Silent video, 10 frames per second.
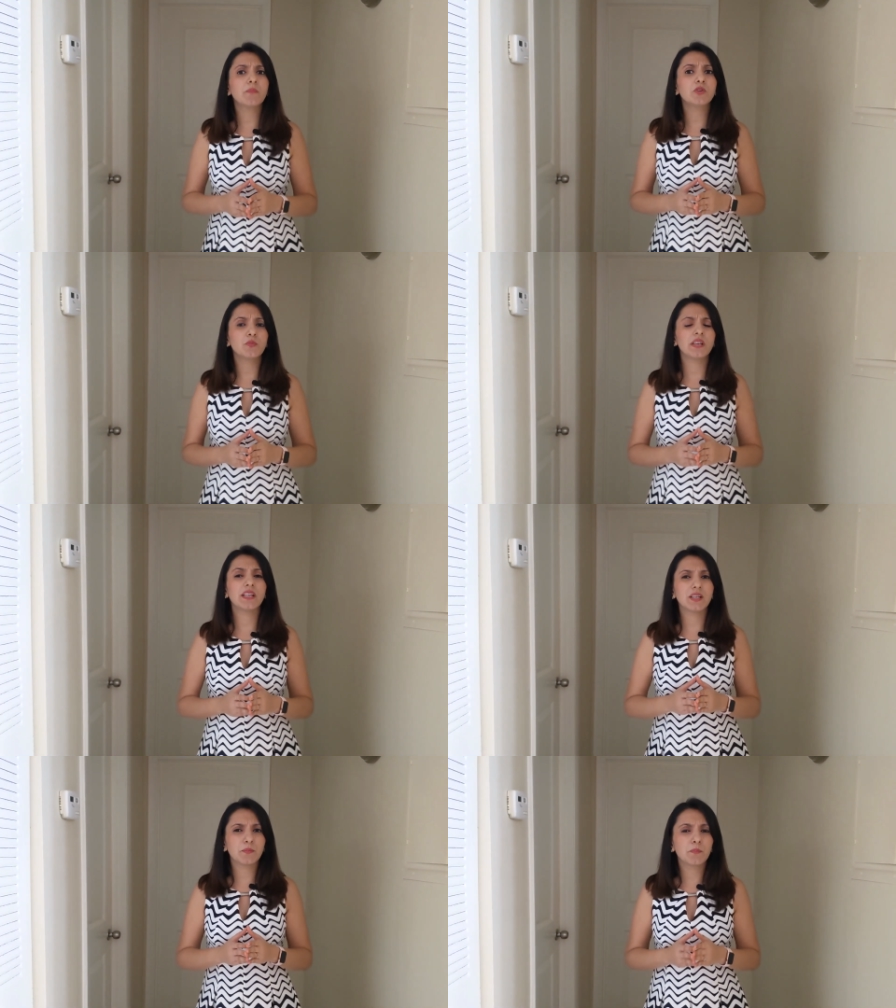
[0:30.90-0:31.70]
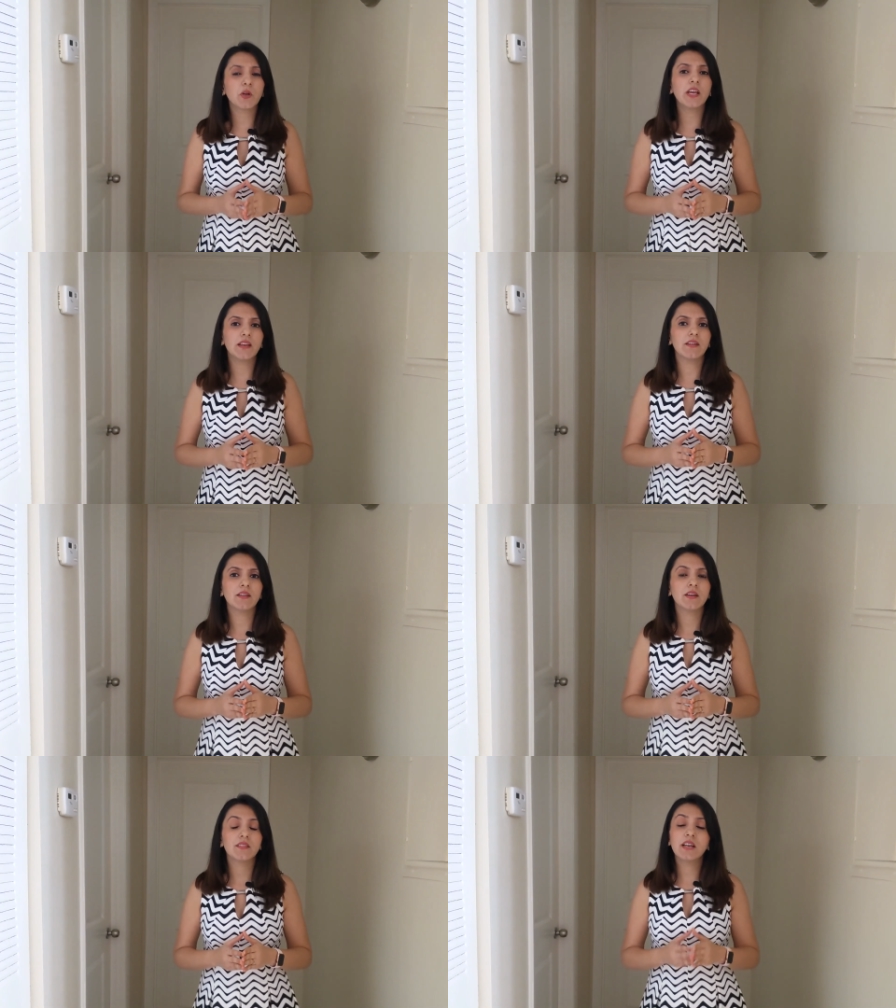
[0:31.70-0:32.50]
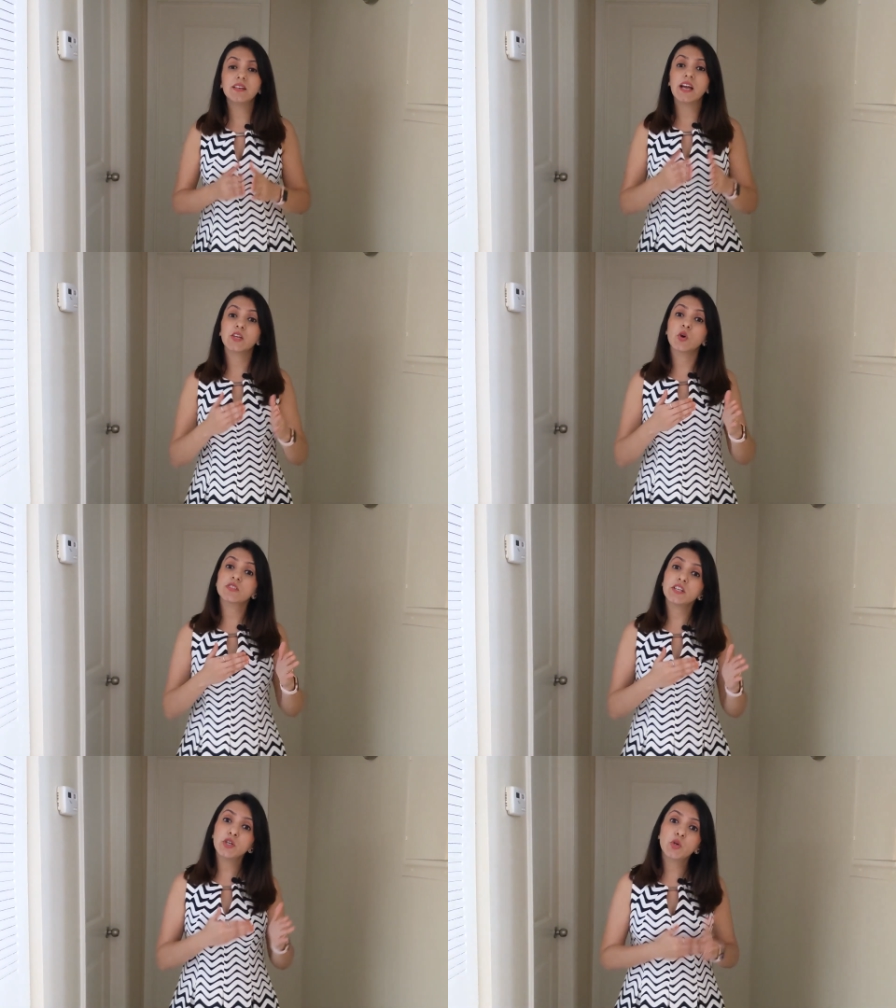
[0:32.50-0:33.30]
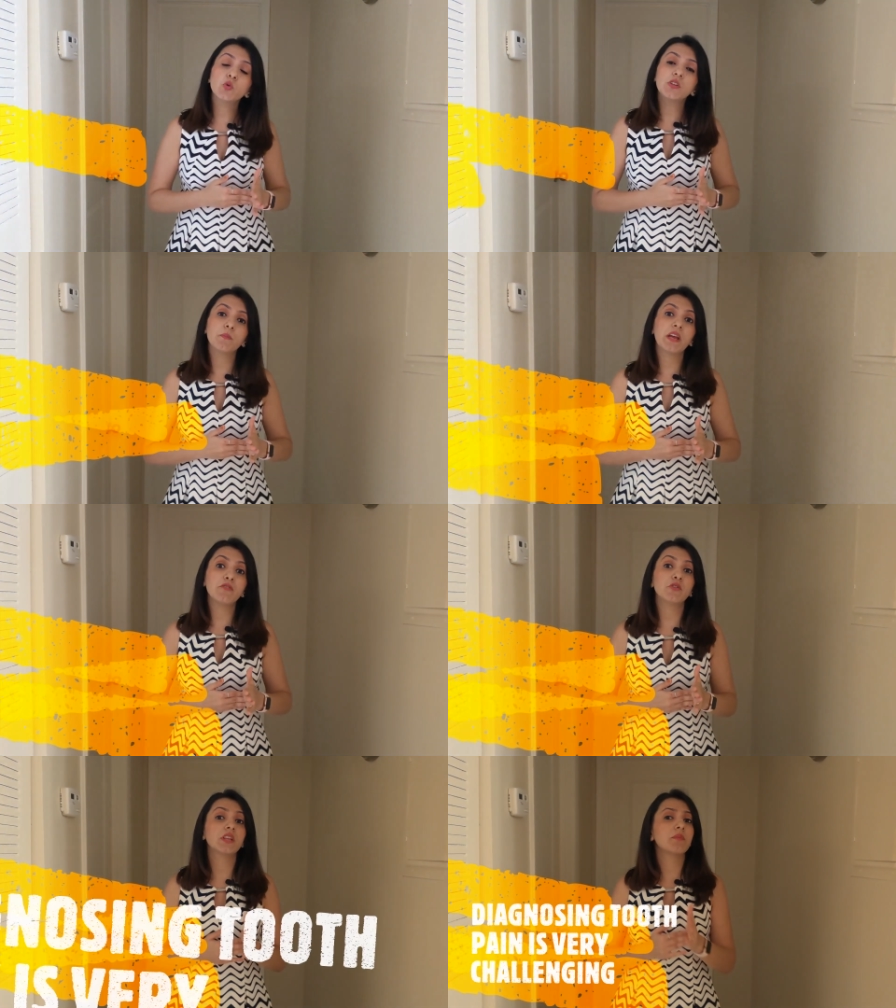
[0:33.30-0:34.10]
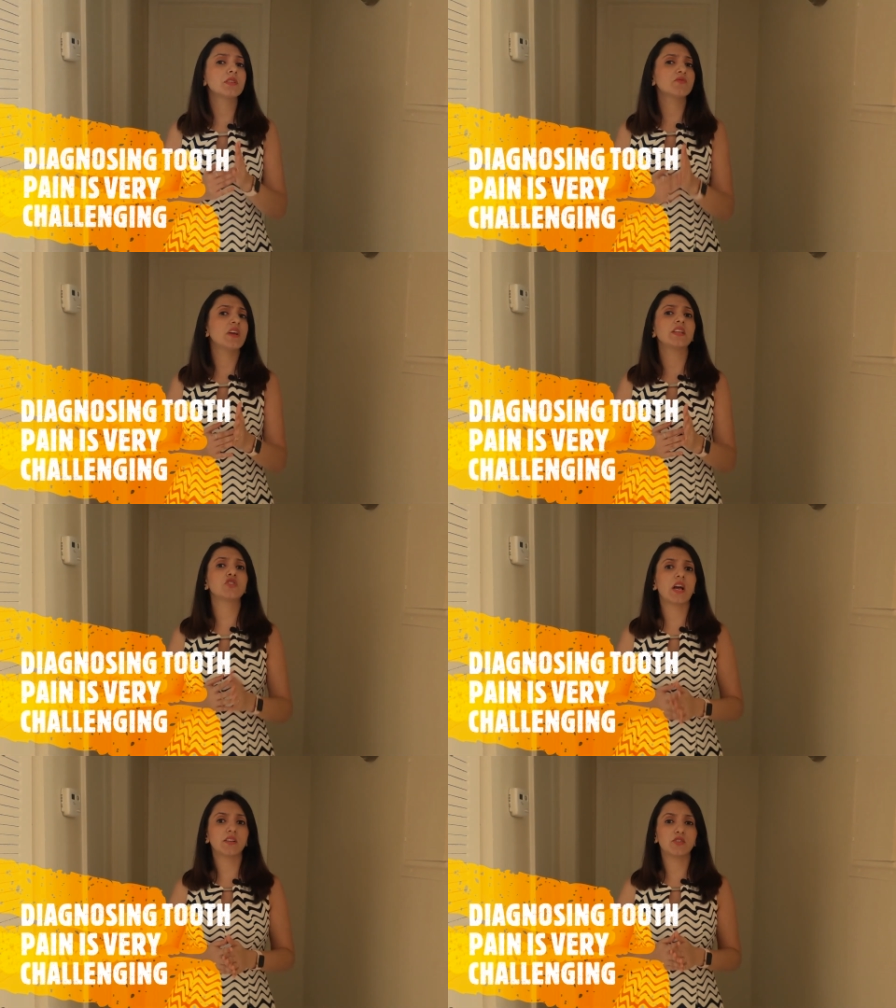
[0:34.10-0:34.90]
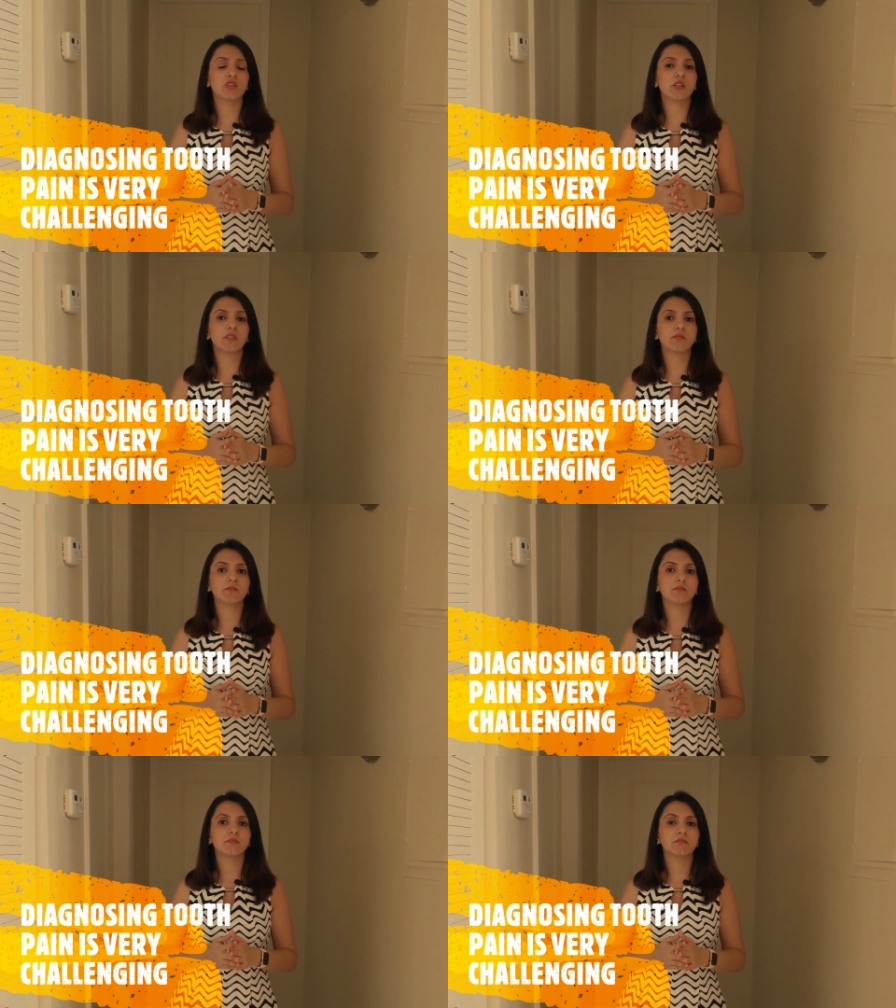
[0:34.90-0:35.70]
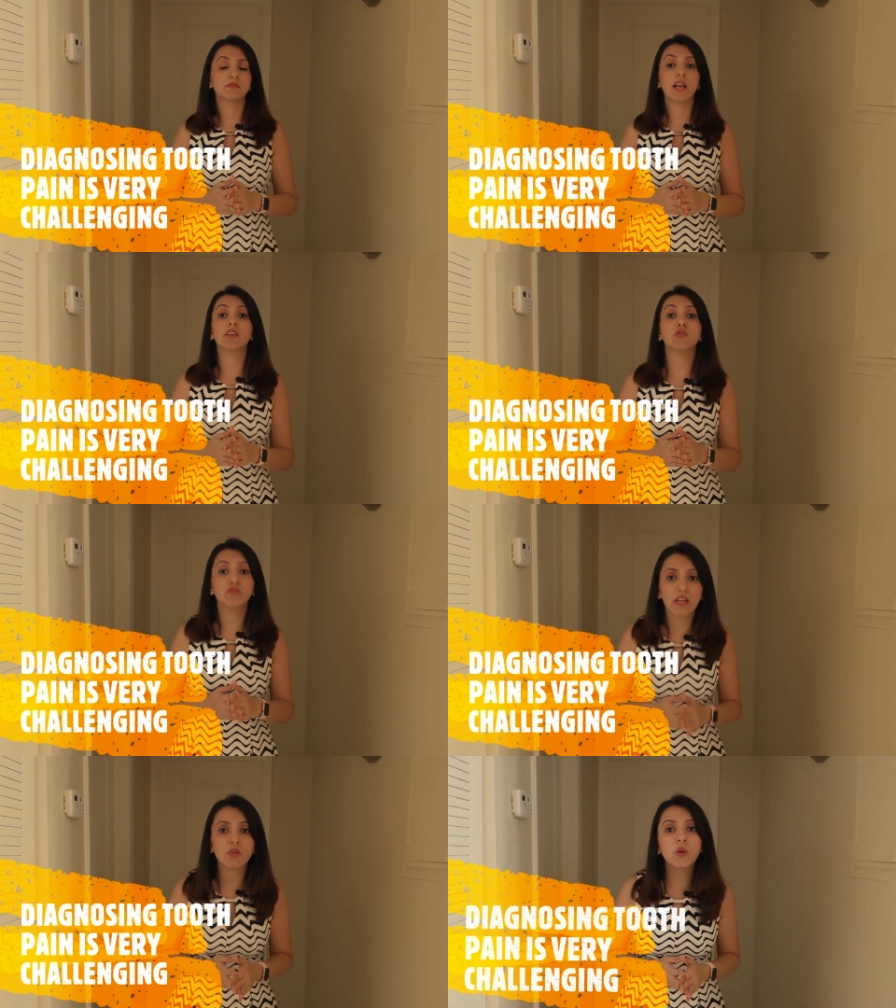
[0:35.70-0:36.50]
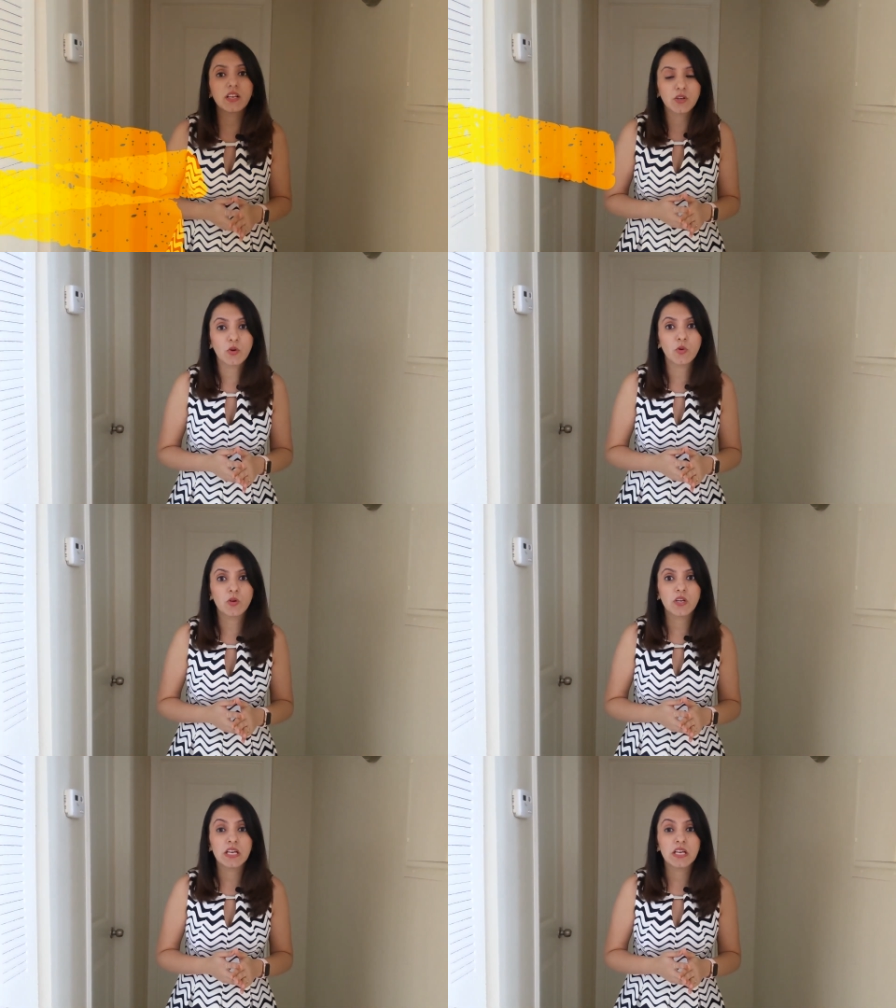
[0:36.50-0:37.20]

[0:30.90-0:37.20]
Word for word: come to me and complain that diagnosing tooth pain for them is very challenging. And you very well know